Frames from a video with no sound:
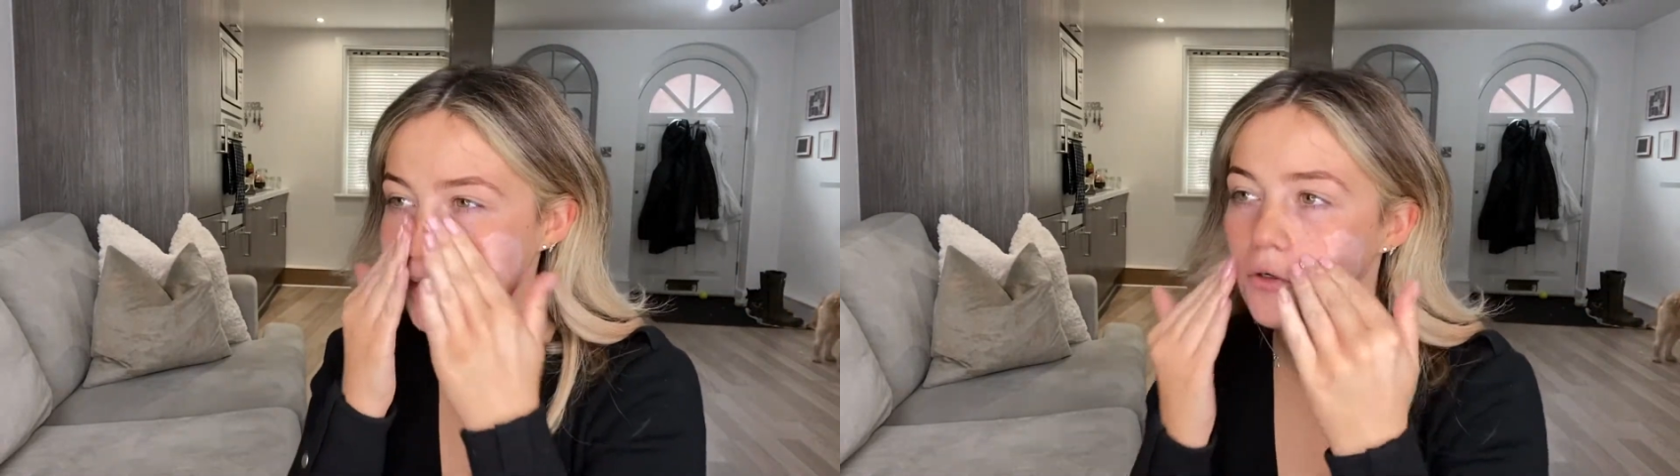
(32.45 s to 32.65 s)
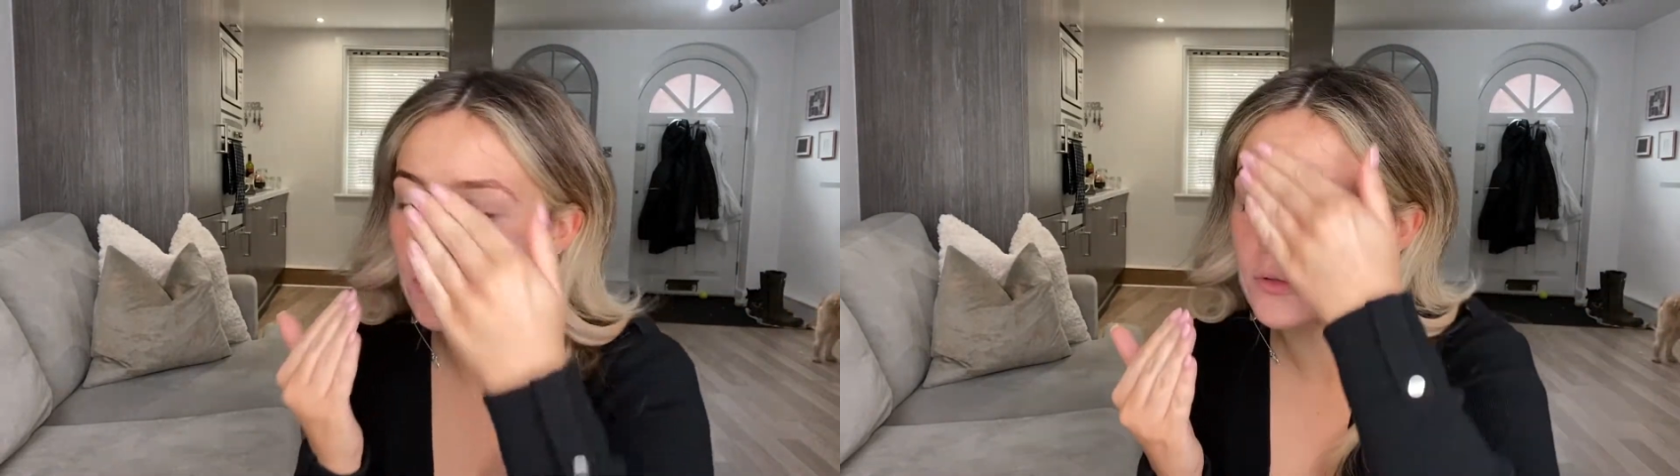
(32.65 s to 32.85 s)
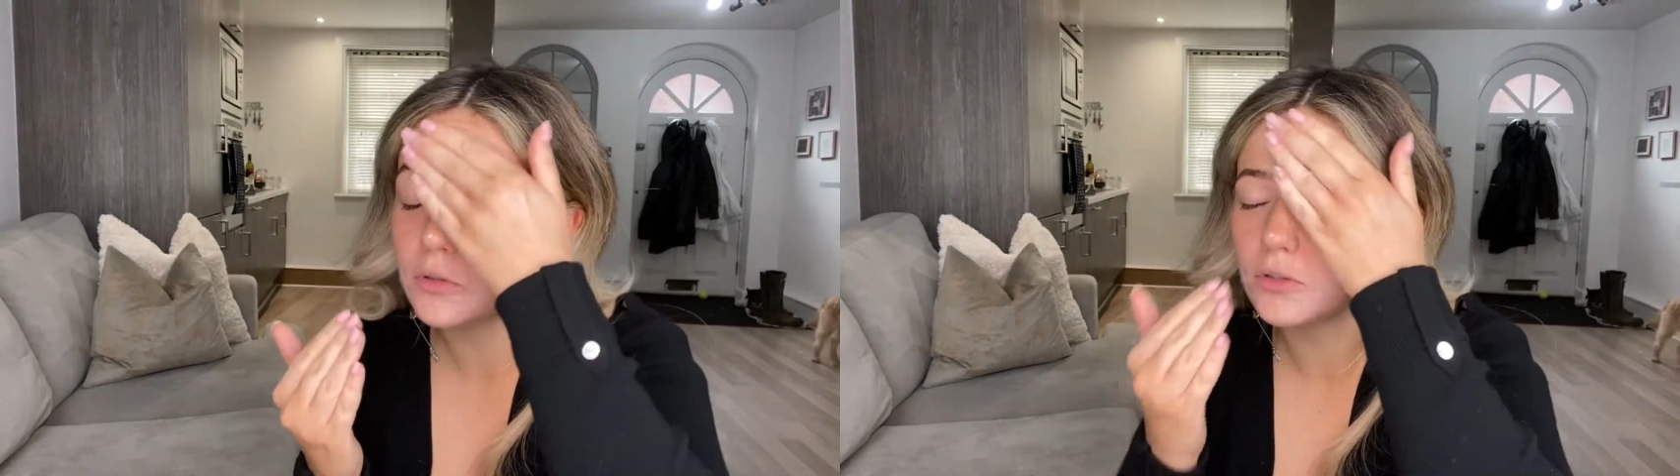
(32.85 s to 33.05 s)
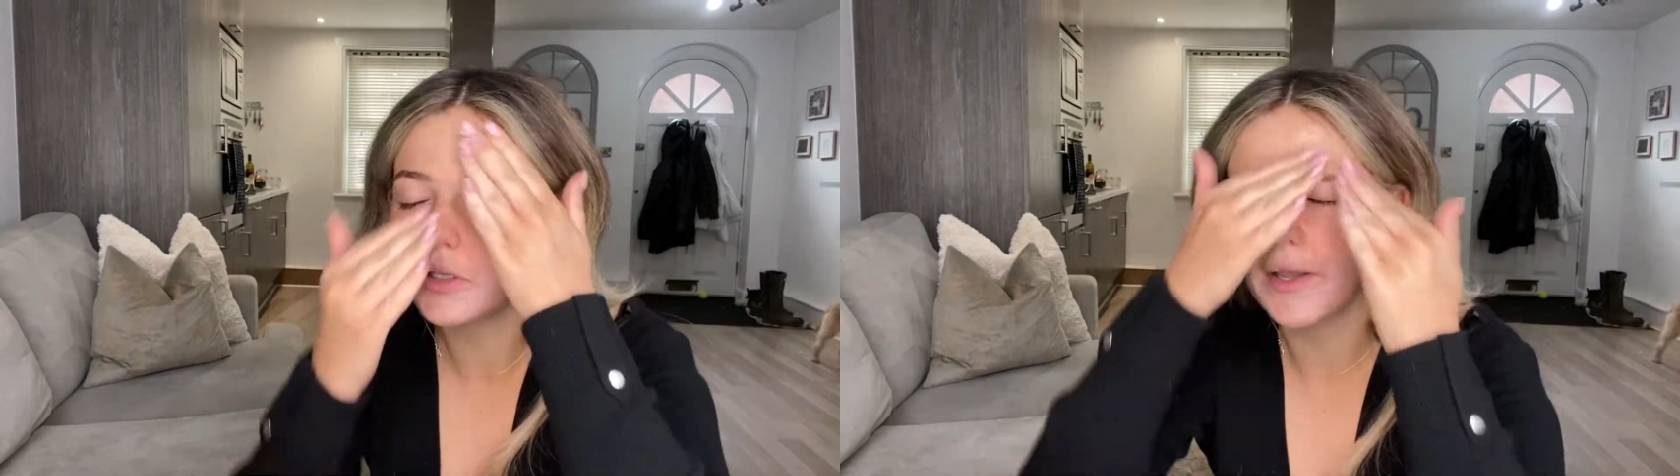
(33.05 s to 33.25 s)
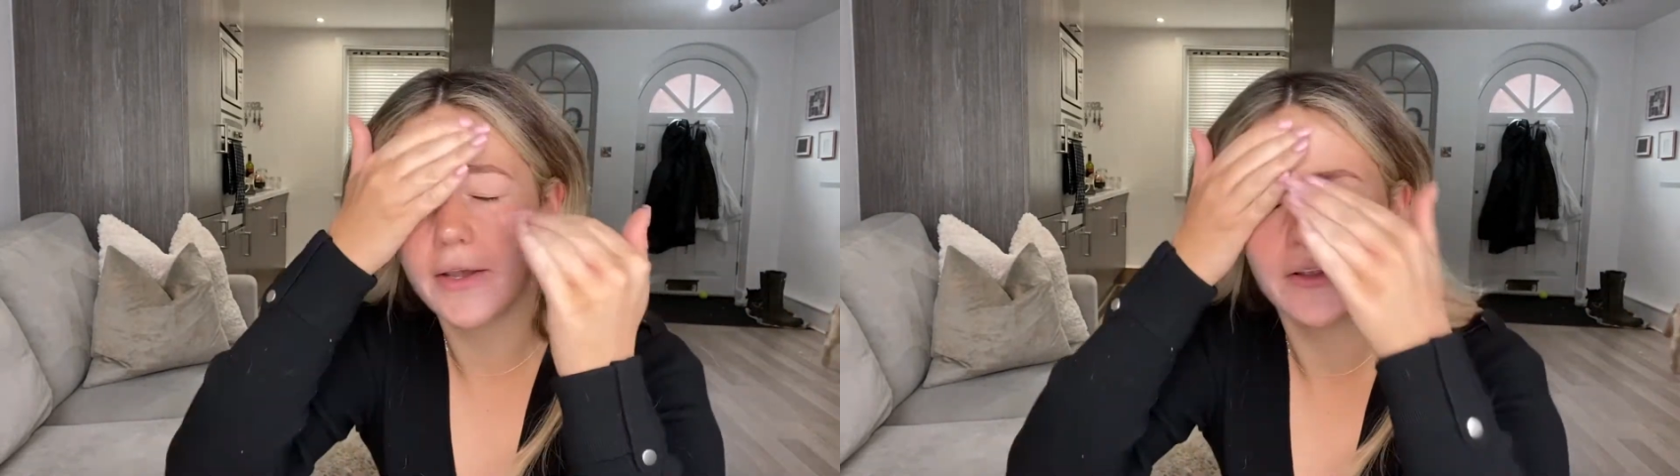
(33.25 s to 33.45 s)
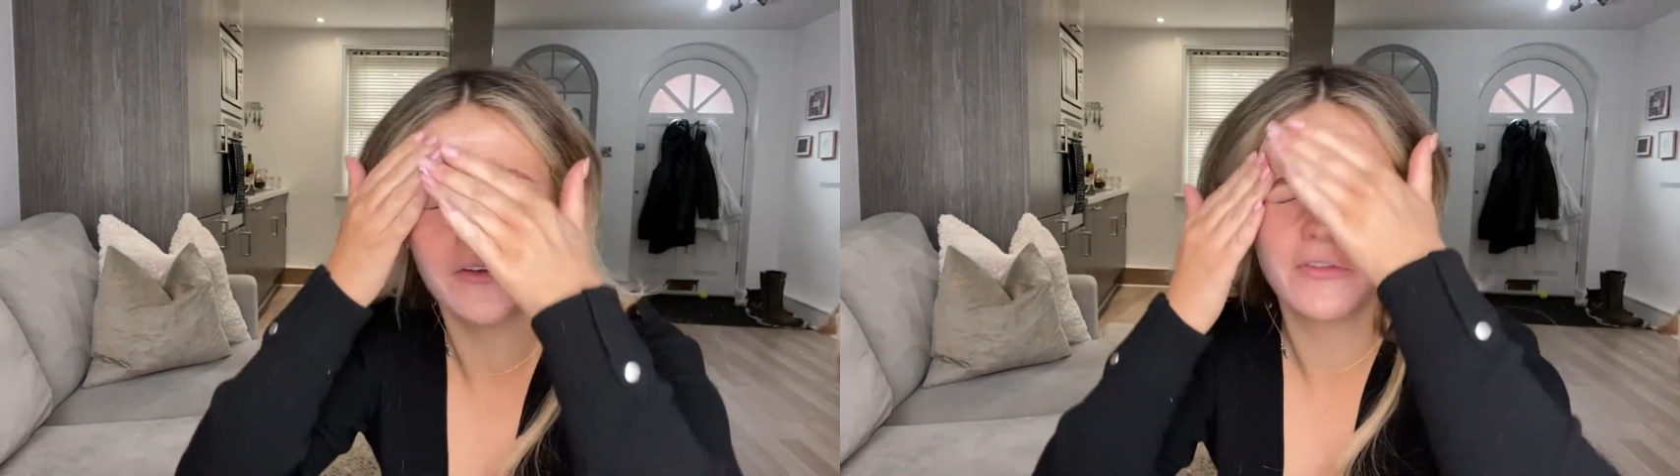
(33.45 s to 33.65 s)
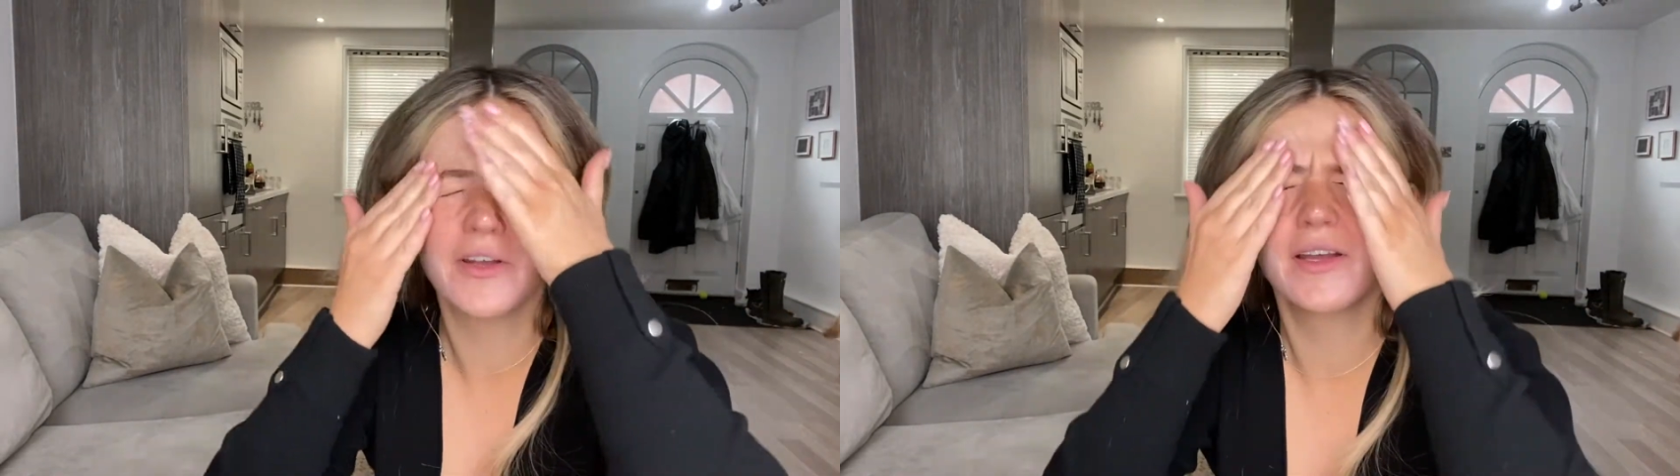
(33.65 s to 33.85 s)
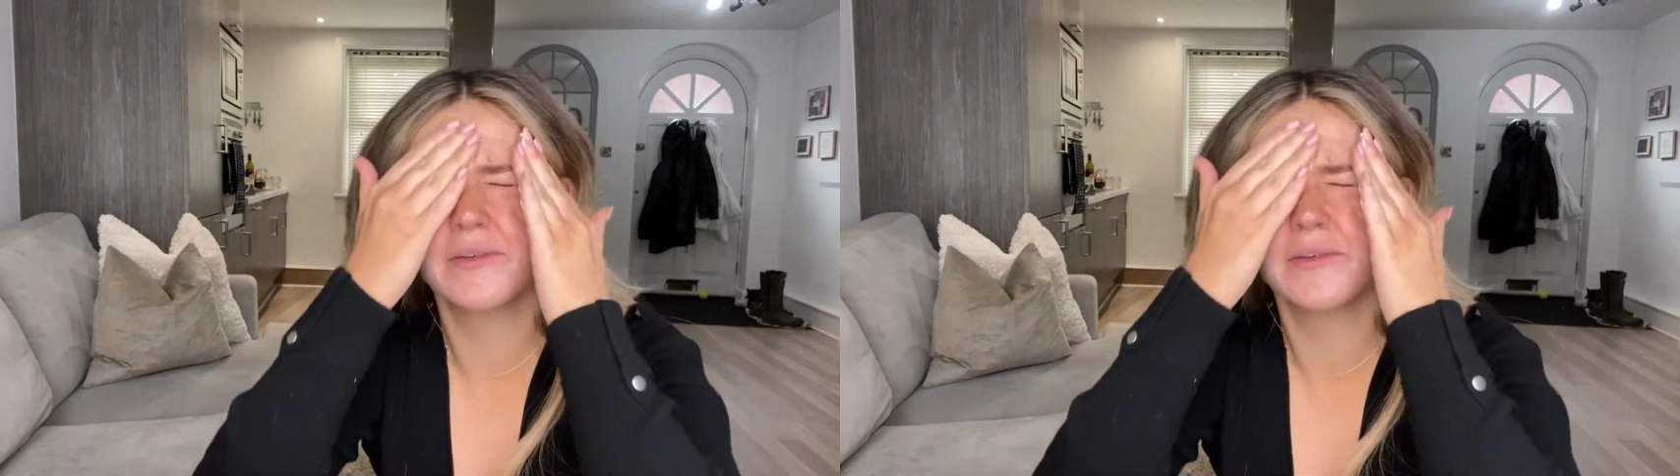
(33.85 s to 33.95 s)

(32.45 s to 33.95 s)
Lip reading: all over